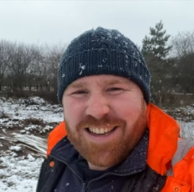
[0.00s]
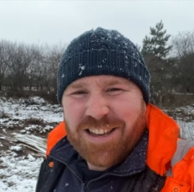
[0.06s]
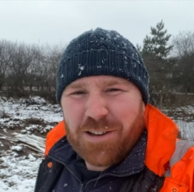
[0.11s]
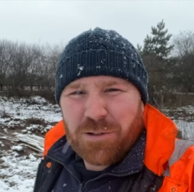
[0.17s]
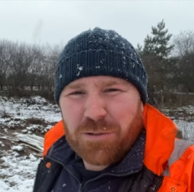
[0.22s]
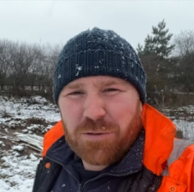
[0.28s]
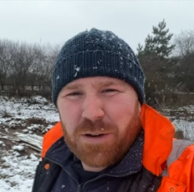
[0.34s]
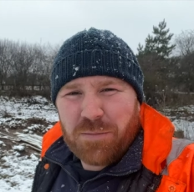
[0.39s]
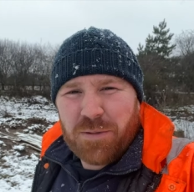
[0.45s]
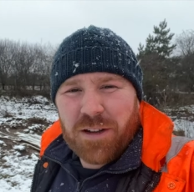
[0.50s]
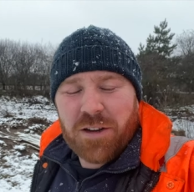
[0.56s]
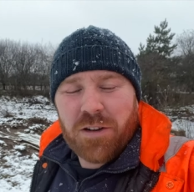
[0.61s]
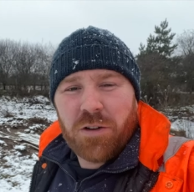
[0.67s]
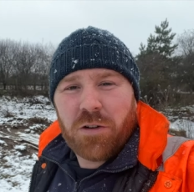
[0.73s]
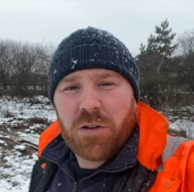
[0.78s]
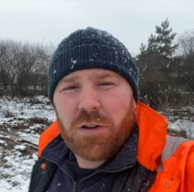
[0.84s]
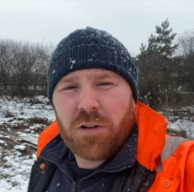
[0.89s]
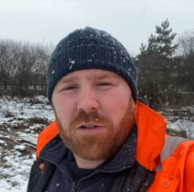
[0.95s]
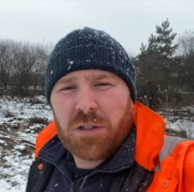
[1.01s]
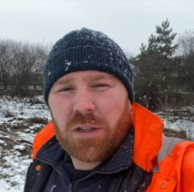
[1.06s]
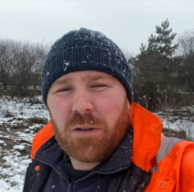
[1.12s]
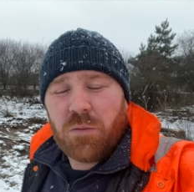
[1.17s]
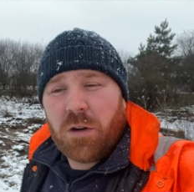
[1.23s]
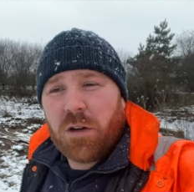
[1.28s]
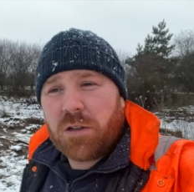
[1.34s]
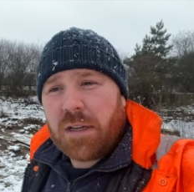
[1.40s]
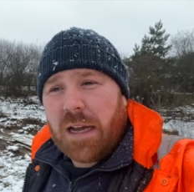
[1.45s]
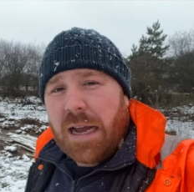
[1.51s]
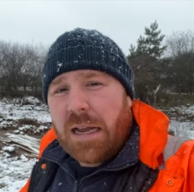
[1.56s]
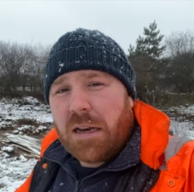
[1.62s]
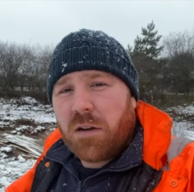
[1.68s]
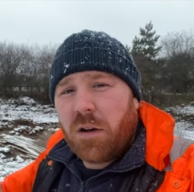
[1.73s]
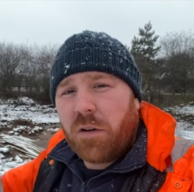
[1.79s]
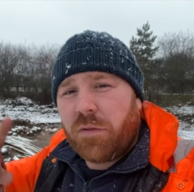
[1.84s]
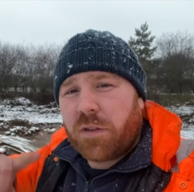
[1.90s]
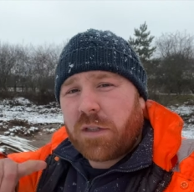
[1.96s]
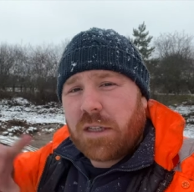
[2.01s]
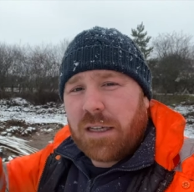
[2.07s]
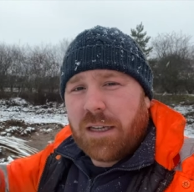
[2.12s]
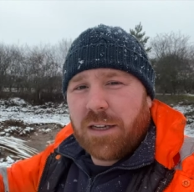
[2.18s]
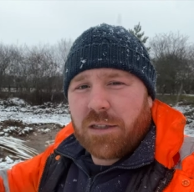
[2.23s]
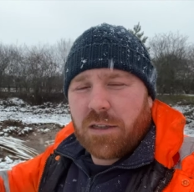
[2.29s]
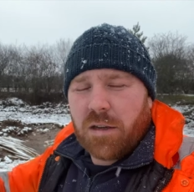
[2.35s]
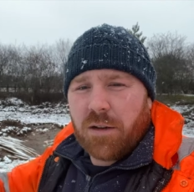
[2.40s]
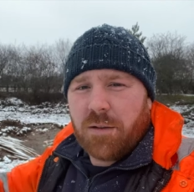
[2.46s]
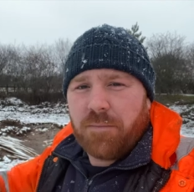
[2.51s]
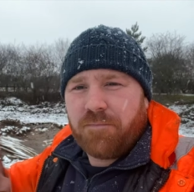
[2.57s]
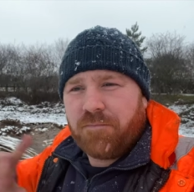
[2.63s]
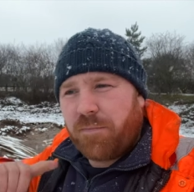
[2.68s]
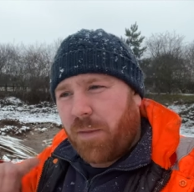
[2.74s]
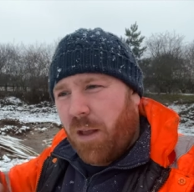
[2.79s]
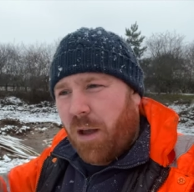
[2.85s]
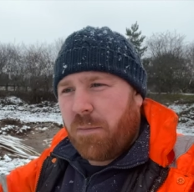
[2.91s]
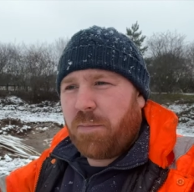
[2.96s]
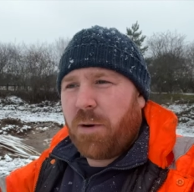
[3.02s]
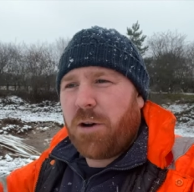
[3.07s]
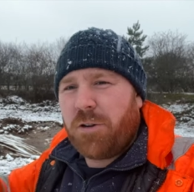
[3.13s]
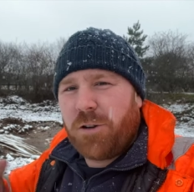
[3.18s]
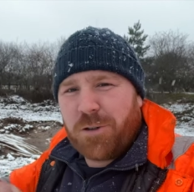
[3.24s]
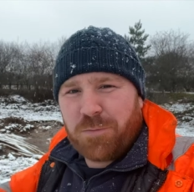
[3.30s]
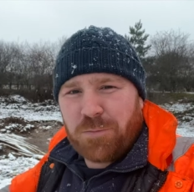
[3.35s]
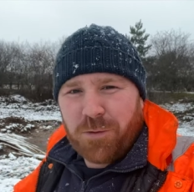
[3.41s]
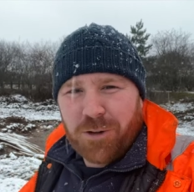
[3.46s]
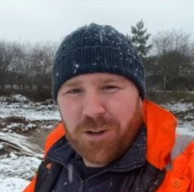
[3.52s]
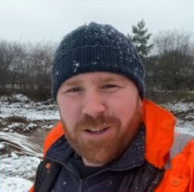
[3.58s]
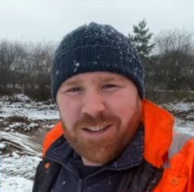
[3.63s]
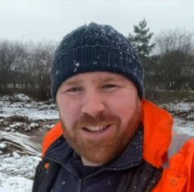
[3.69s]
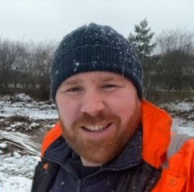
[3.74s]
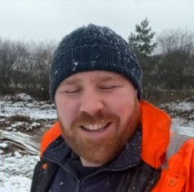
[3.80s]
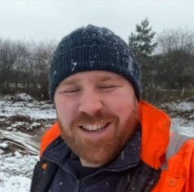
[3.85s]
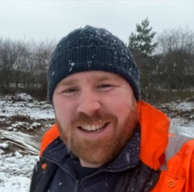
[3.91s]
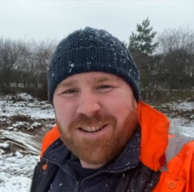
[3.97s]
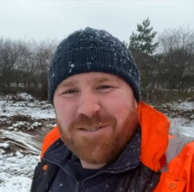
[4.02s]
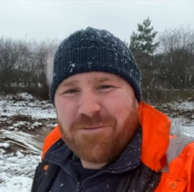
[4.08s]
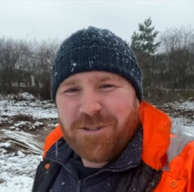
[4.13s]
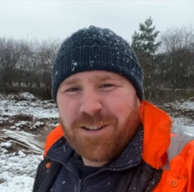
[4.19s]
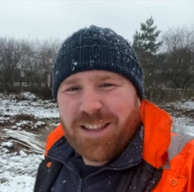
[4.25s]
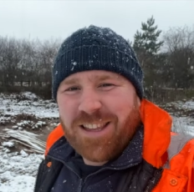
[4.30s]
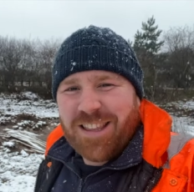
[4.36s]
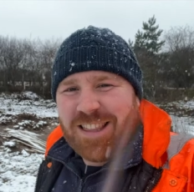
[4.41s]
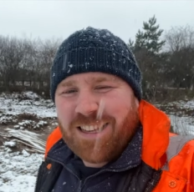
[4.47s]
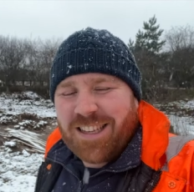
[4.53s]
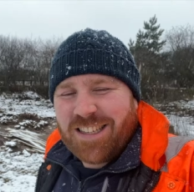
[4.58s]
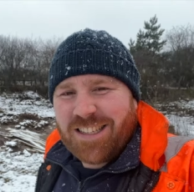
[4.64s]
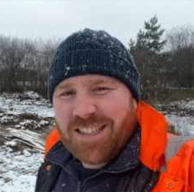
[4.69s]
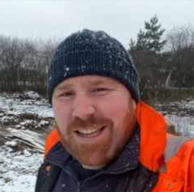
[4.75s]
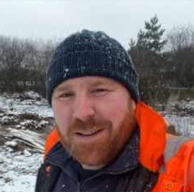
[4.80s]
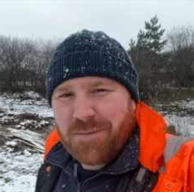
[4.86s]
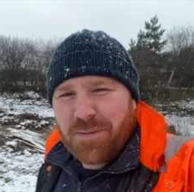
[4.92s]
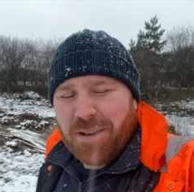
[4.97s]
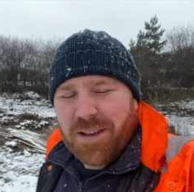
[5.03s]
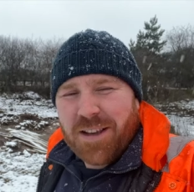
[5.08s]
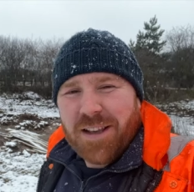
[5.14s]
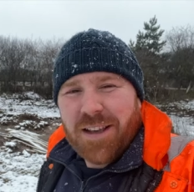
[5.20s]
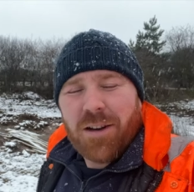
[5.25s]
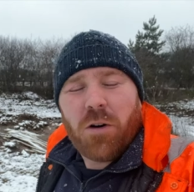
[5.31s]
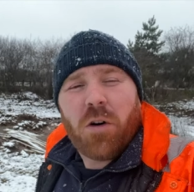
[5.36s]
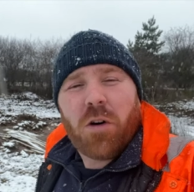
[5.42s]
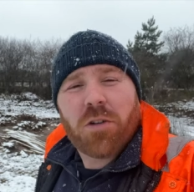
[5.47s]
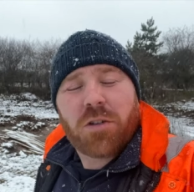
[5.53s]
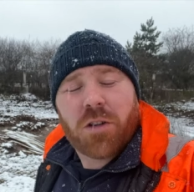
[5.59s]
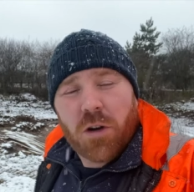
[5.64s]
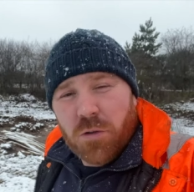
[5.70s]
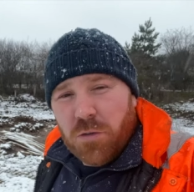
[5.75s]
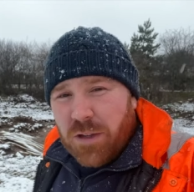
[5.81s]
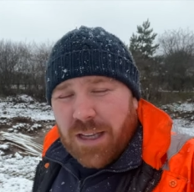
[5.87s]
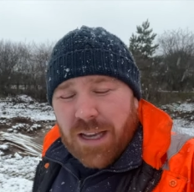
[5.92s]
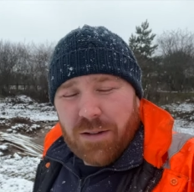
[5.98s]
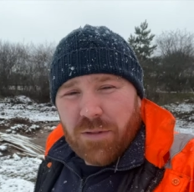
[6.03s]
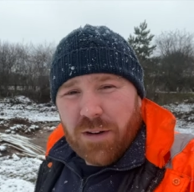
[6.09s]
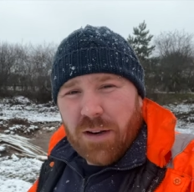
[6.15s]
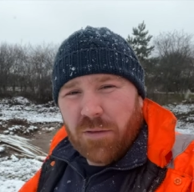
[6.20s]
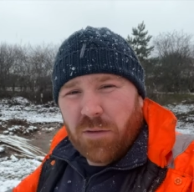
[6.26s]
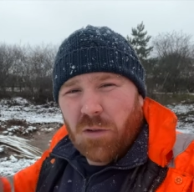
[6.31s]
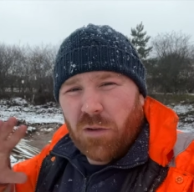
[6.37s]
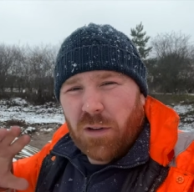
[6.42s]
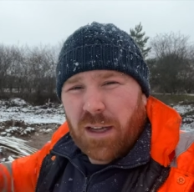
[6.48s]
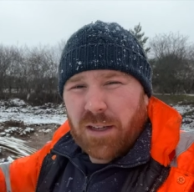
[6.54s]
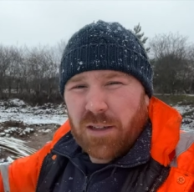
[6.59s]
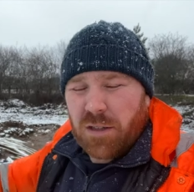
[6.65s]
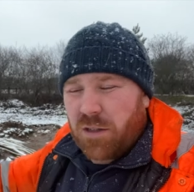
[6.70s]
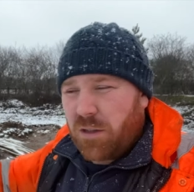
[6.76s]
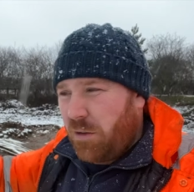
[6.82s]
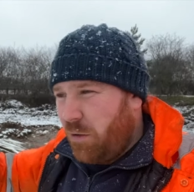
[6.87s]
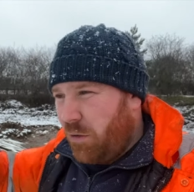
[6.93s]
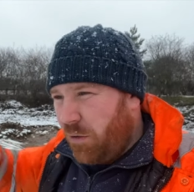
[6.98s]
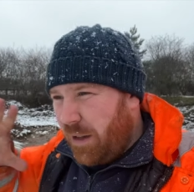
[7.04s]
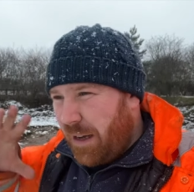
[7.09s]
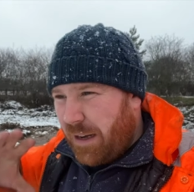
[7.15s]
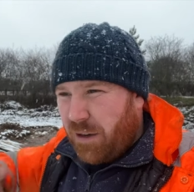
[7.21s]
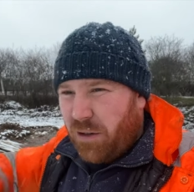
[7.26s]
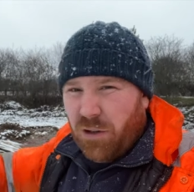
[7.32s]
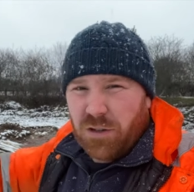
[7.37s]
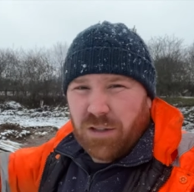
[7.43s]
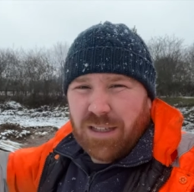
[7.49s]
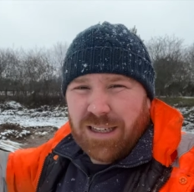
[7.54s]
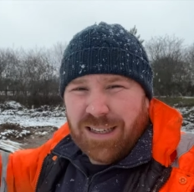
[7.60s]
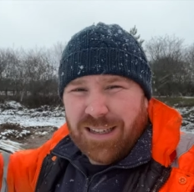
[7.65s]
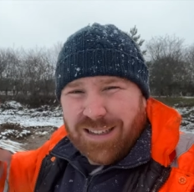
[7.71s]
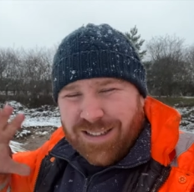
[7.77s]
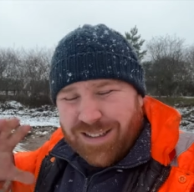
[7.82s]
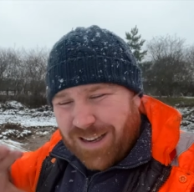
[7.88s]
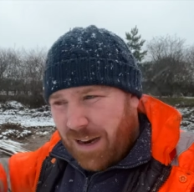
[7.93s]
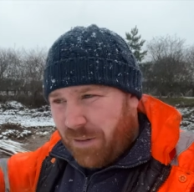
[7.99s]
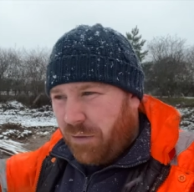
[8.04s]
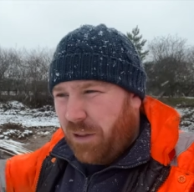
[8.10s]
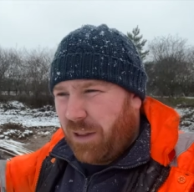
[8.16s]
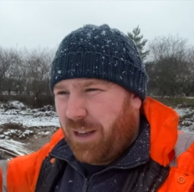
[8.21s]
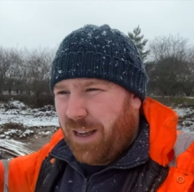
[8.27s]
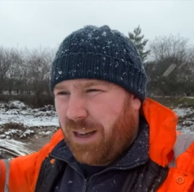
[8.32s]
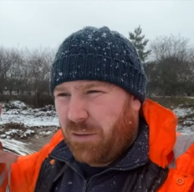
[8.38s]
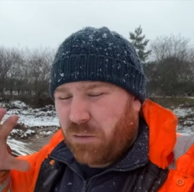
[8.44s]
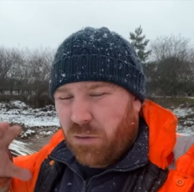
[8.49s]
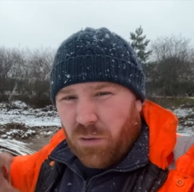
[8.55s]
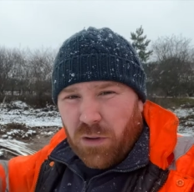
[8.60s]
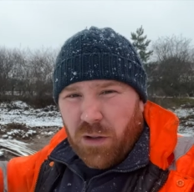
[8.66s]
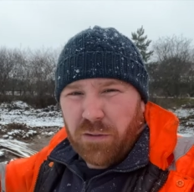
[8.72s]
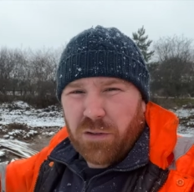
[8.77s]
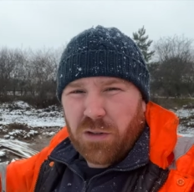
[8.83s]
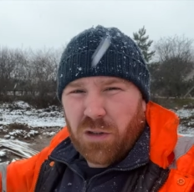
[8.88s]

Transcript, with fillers: Your trimming and your cutting works. And obviously, as a, a bonus point within this tip, don't get rid of all that, all that cutting and everything else, all those